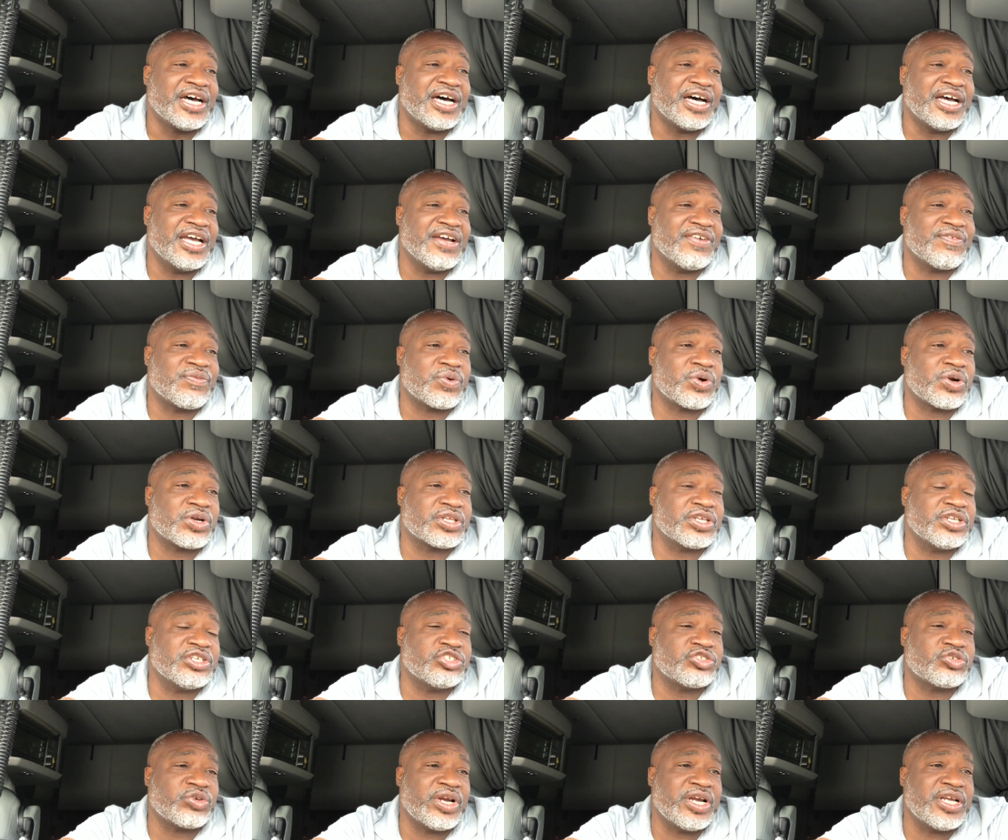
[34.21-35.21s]
I have worked
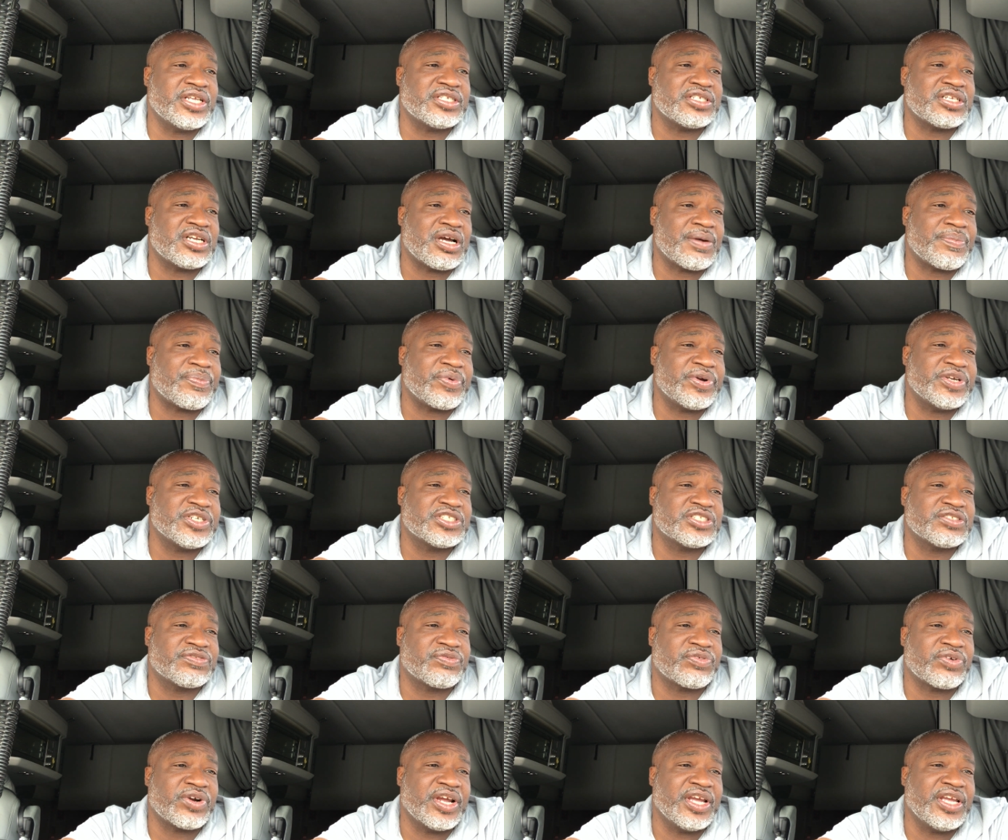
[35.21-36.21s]
in transit
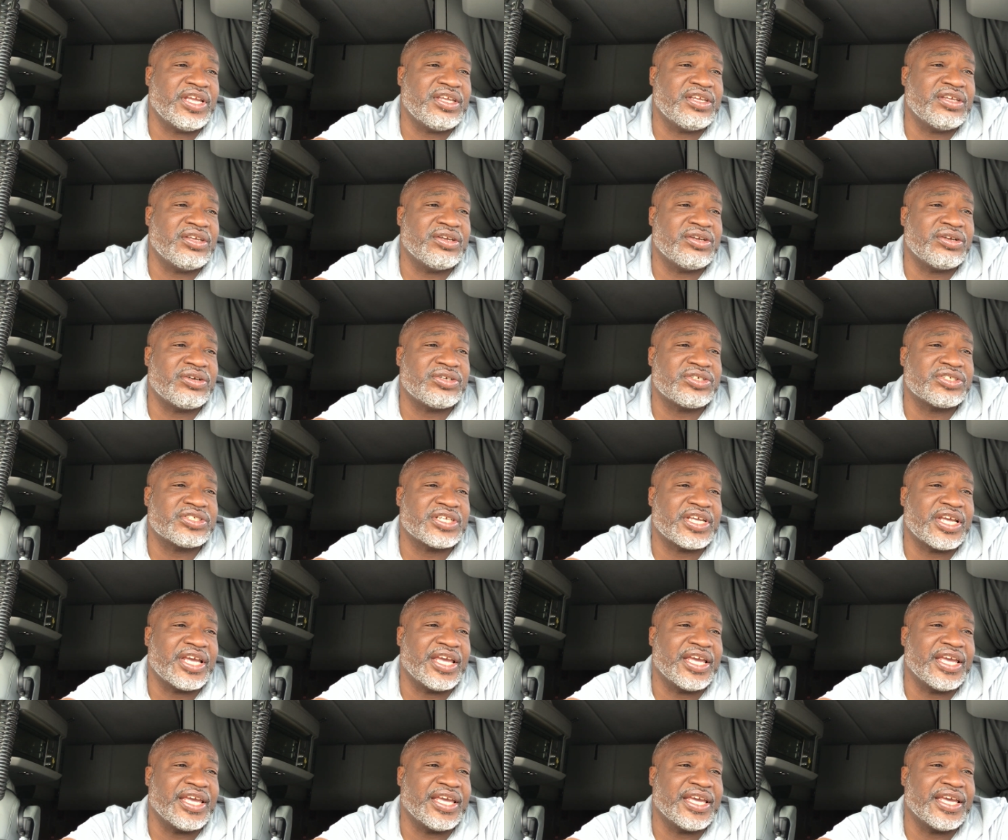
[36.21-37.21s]
operations for 8 years
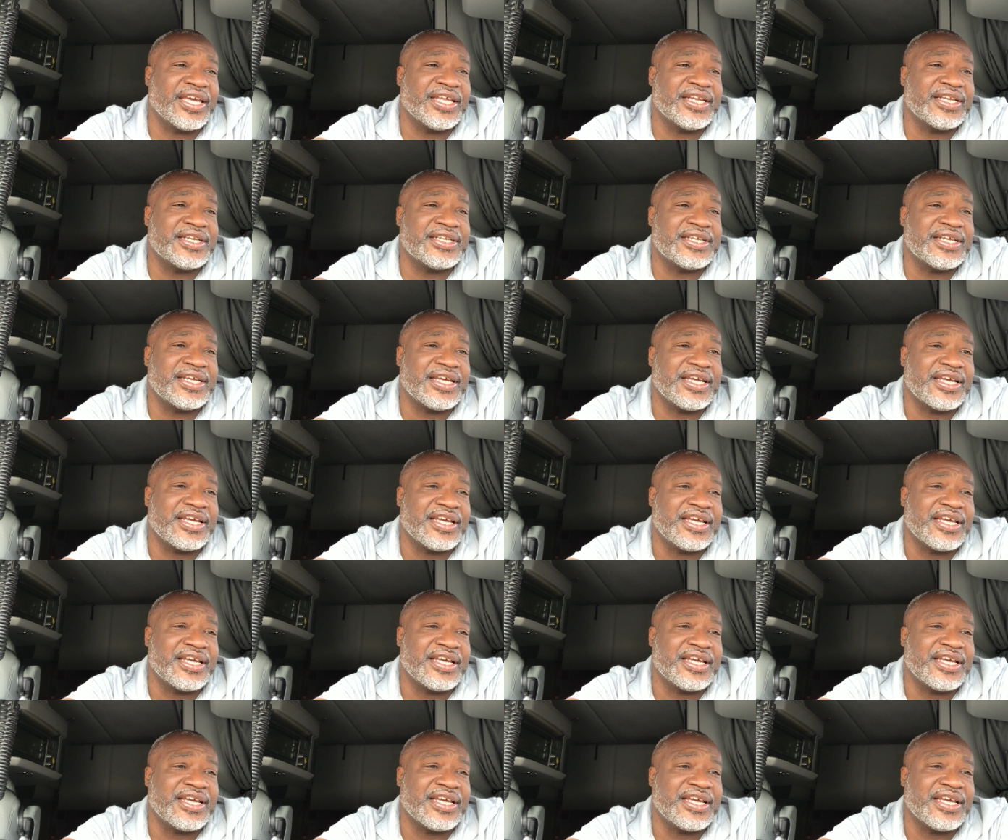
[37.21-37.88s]
and